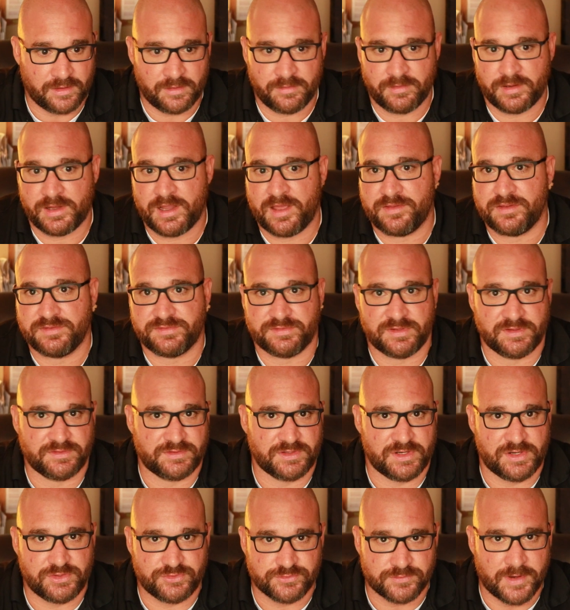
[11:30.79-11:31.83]
oh my God, this thing's
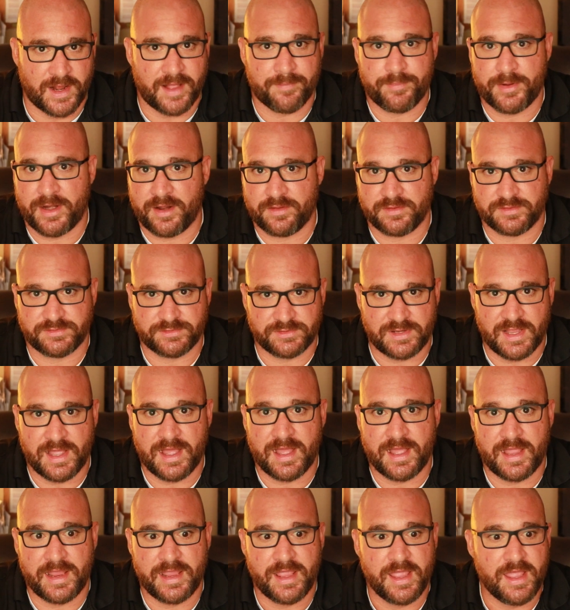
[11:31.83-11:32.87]
going to drop out of the
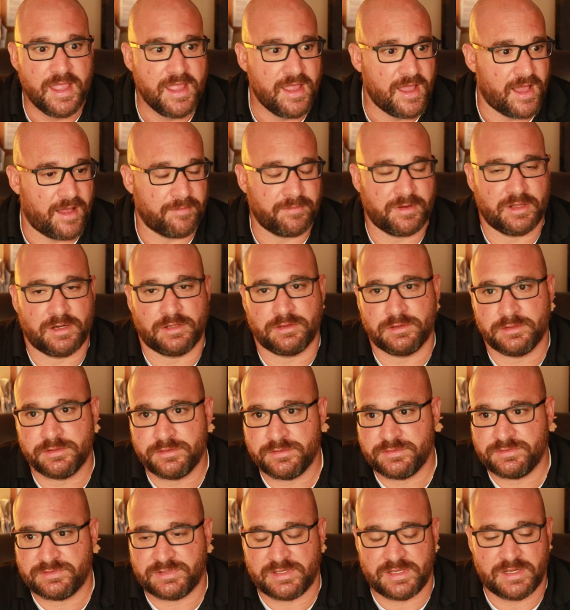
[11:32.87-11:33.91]
sky. I'm going to
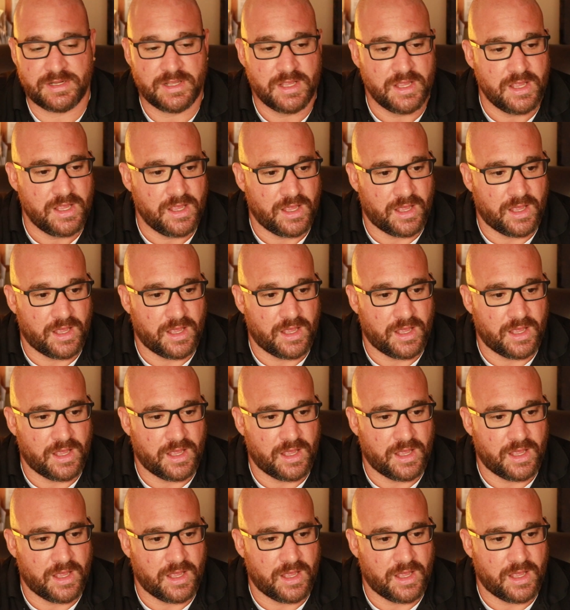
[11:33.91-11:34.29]
lose it.